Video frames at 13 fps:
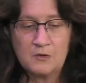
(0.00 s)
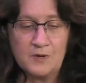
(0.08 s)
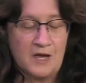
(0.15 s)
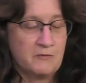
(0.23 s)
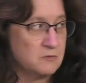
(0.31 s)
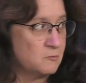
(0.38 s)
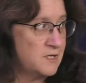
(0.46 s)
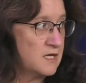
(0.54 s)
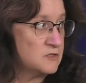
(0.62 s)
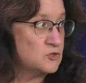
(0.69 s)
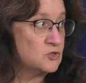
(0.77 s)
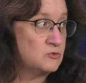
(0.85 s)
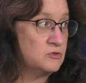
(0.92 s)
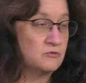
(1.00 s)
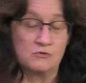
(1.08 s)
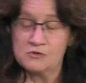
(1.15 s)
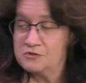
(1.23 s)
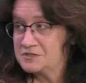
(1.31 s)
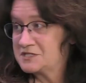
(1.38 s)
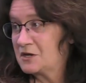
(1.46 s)
I mean, we had two year
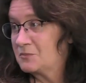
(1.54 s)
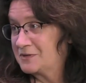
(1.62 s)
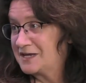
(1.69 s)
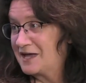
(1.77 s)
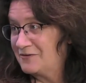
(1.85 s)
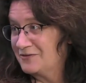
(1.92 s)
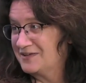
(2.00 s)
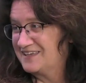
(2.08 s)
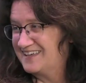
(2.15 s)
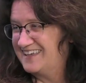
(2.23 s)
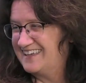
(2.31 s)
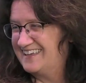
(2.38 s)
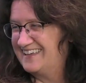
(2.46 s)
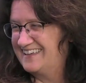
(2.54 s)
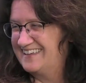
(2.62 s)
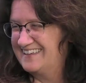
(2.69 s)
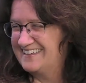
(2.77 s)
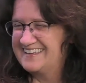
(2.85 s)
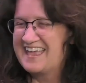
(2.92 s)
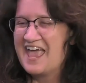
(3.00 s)
olds helping out.
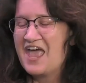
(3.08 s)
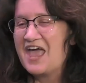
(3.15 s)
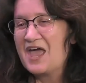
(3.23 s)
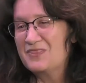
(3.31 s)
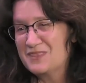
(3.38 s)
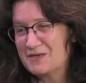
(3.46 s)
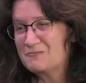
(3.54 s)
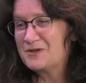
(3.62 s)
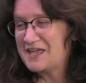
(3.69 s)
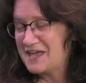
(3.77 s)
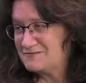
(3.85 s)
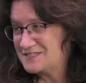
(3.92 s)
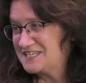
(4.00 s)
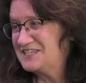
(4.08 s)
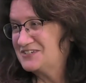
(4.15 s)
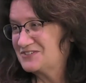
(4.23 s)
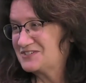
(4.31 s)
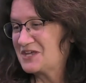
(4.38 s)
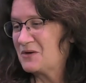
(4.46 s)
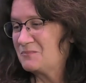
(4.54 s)
Mm-hmm. and then we have
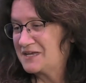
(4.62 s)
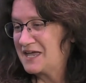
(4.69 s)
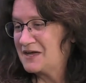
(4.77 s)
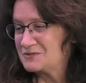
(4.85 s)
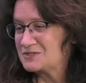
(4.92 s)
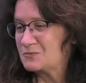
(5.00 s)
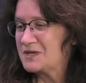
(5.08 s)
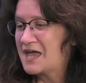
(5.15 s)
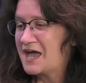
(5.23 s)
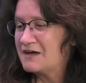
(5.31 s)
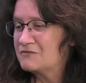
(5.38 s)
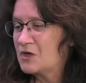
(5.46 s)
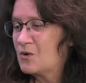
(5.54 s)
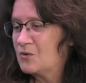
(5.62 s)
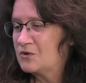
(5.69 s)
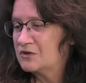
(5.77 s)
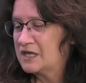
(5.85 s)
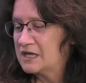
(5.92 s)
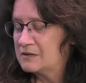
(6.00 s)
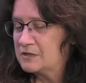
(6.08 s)
seniors helping out. So we have the whole
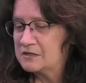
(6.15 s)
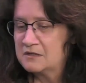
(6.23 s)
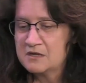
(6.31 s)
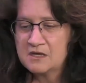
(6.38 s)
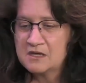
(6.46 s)
gamut.